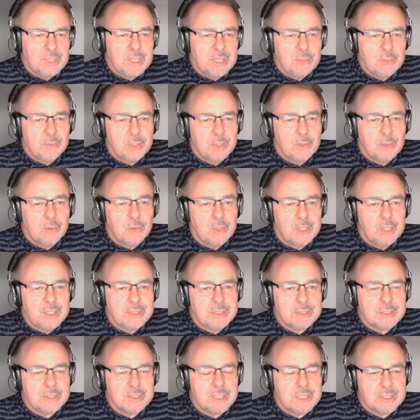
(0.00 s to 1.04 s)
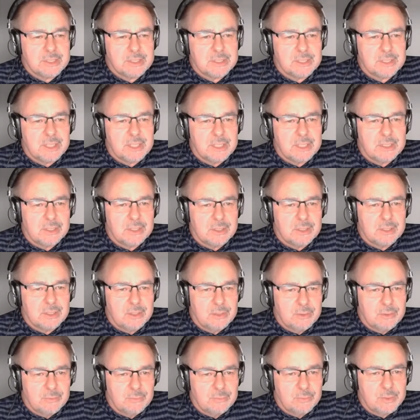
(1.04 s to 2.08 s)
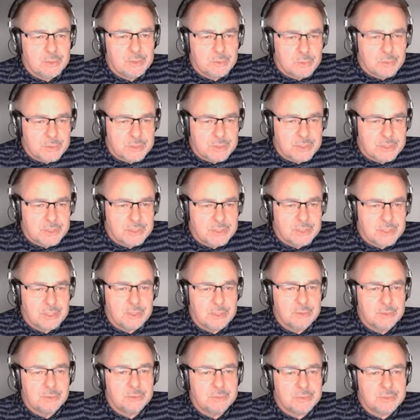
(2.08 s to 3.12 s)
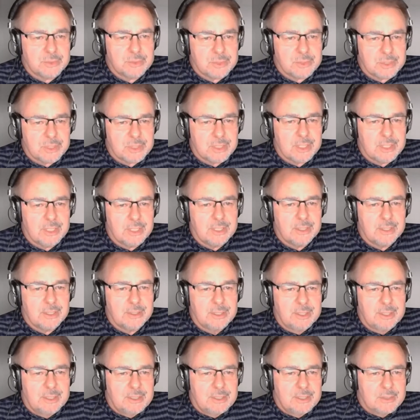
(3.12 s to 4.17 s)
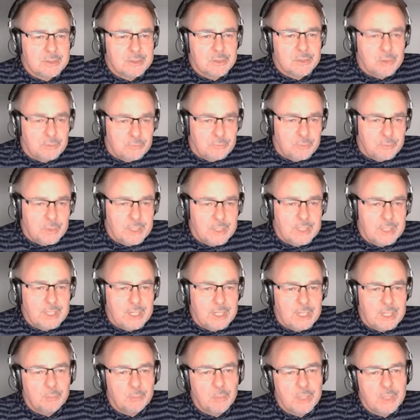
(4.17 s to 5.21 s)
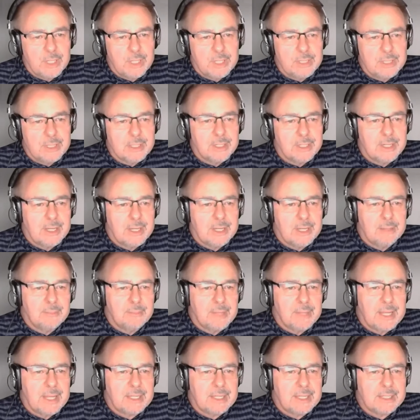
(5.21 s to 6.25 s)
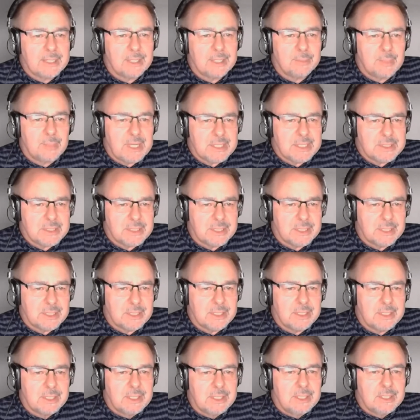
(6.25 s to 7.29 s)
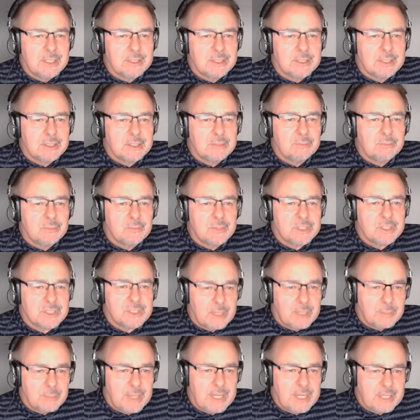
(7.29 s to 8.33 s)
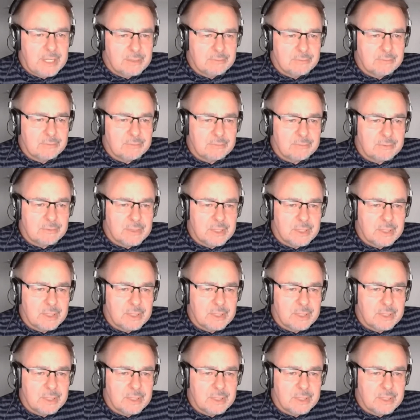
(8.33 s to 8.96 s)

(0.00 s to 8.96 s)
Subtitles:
But that requires a set of resources, skills, software, hardware, and a capacity that some have,